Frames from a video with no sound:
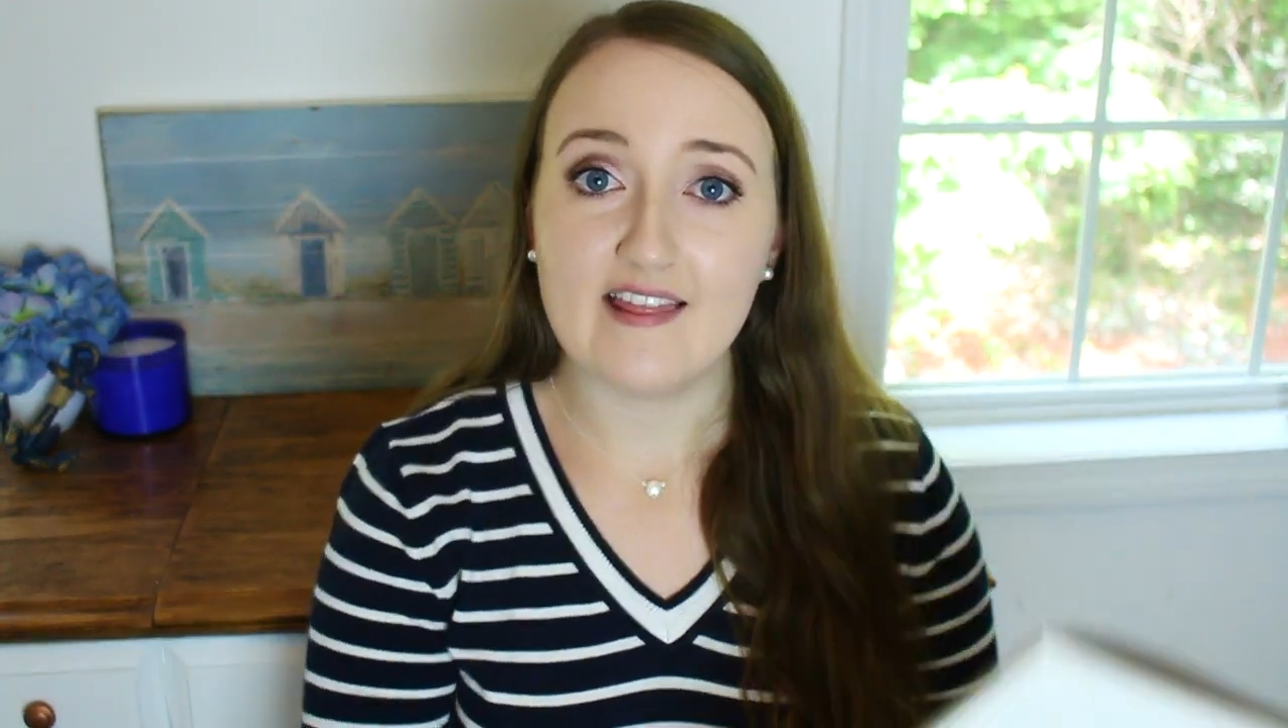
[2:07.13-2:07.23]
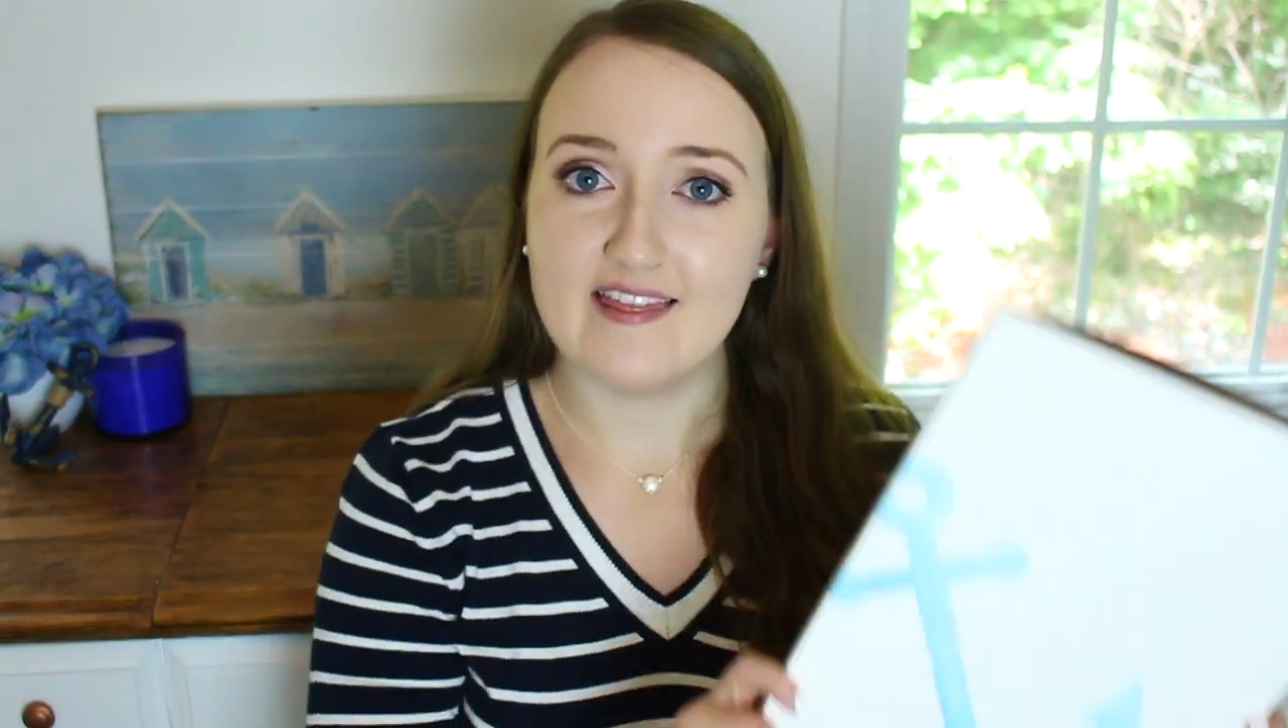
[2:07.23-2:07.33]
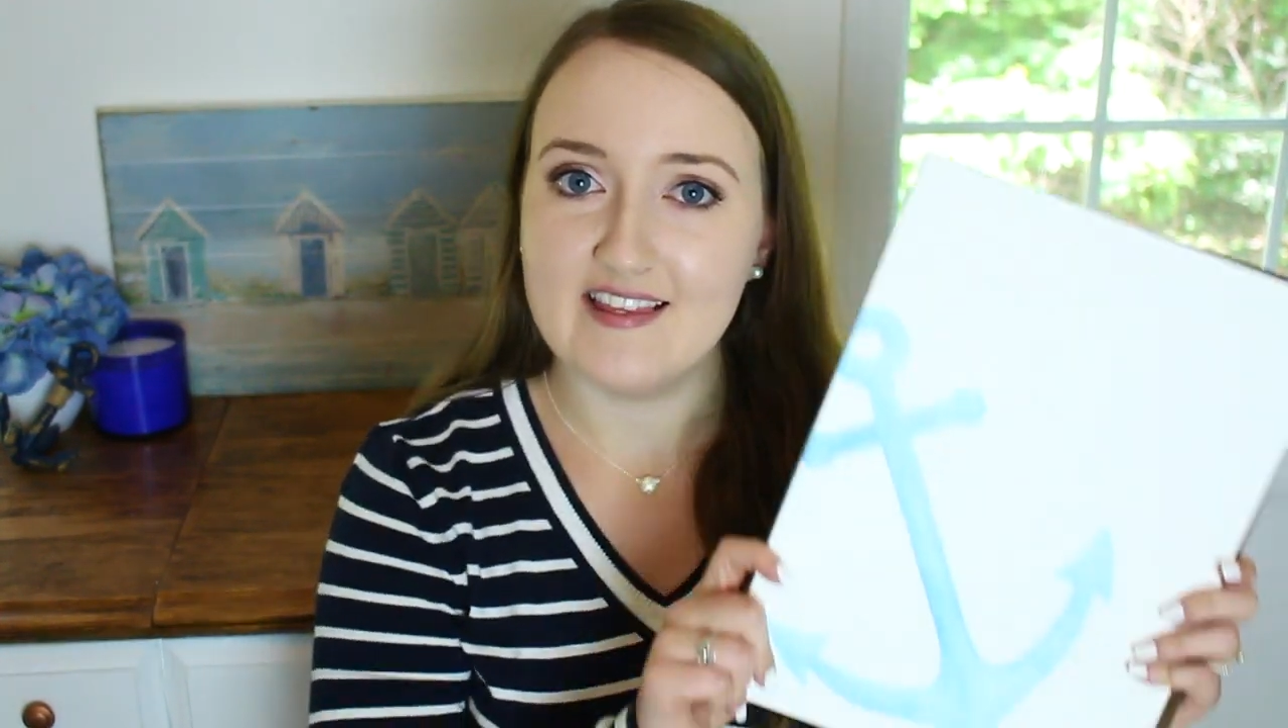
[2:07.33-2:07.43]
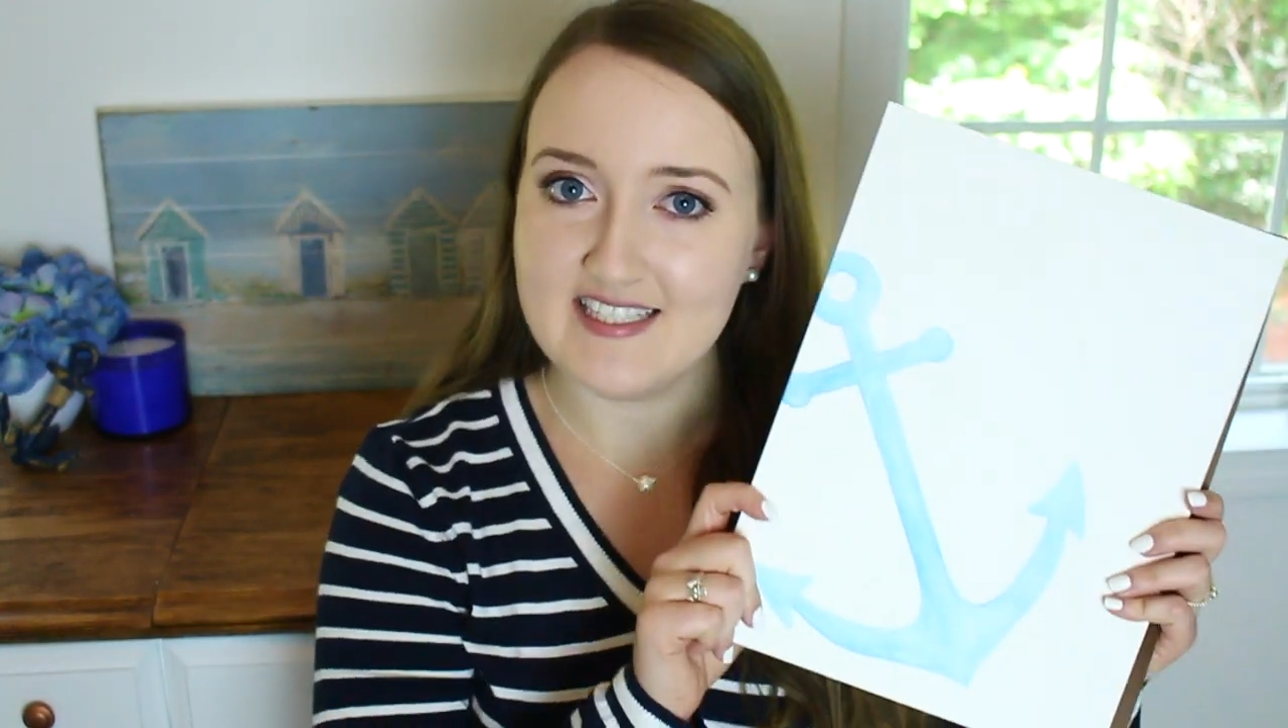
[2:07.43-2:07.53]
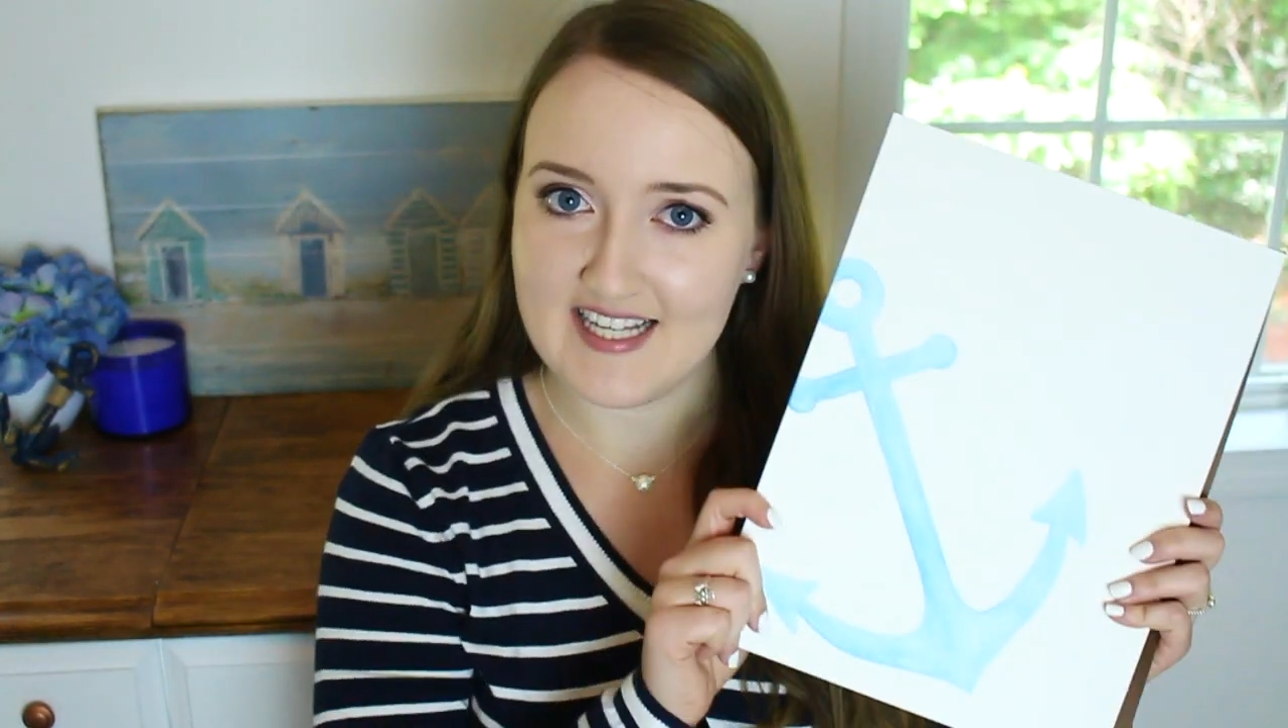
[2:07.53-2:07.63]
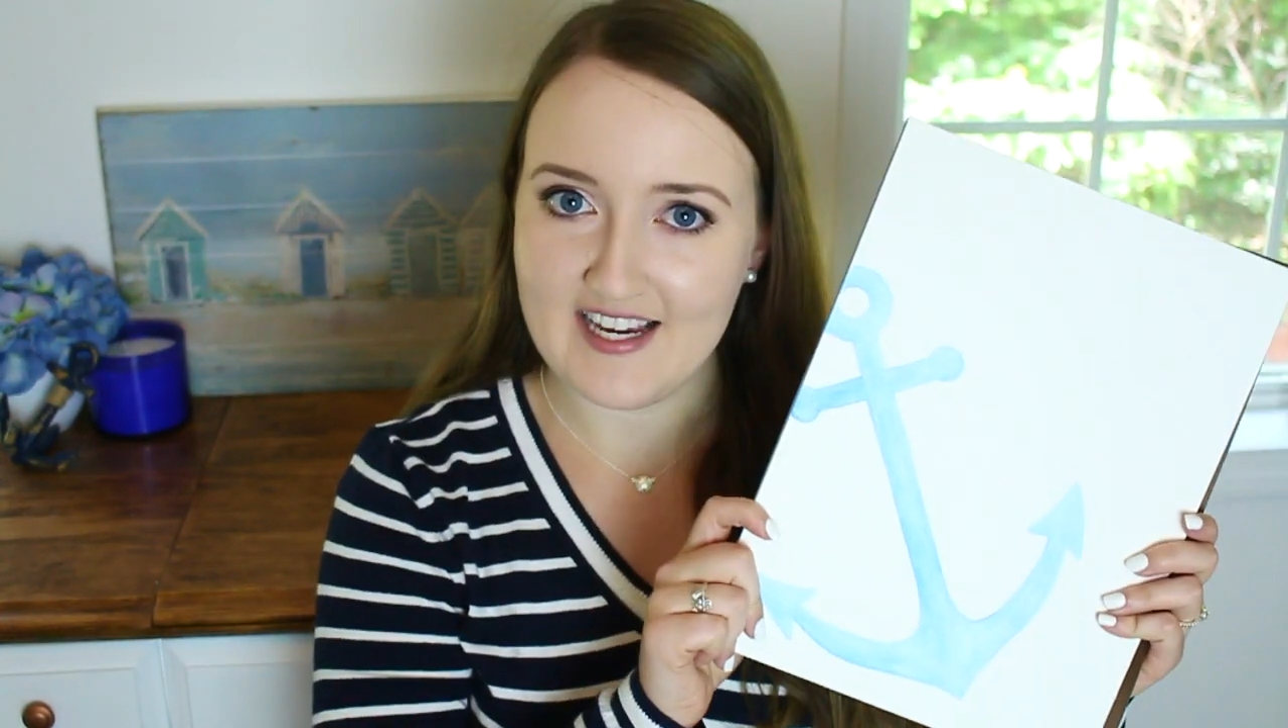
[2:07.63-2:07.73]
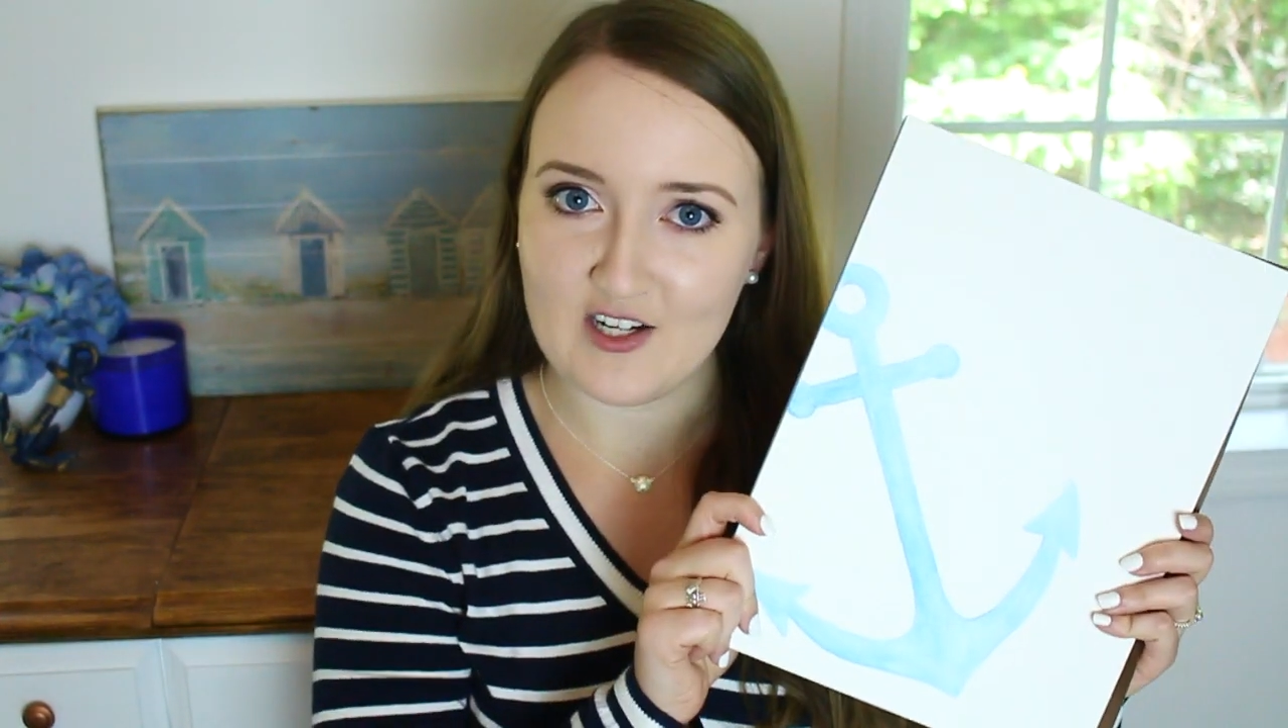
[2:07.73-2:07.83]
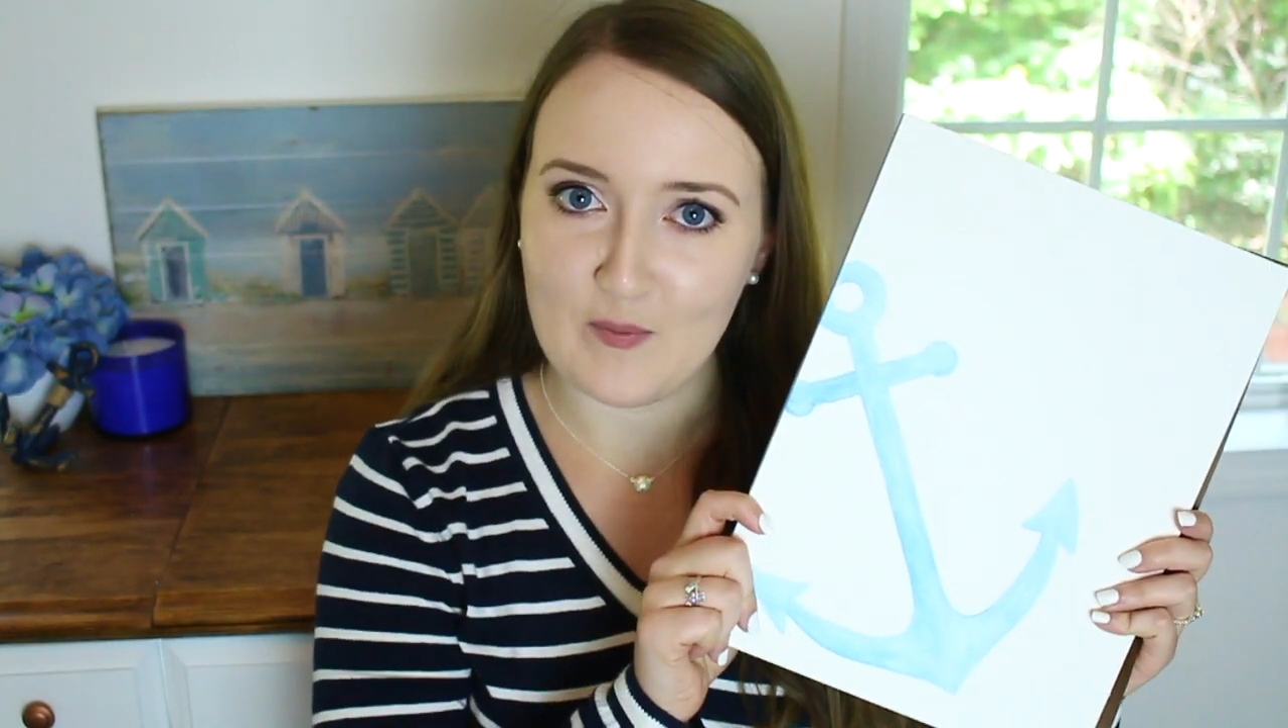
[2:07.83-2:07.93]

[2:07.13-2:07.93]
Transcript: this anchor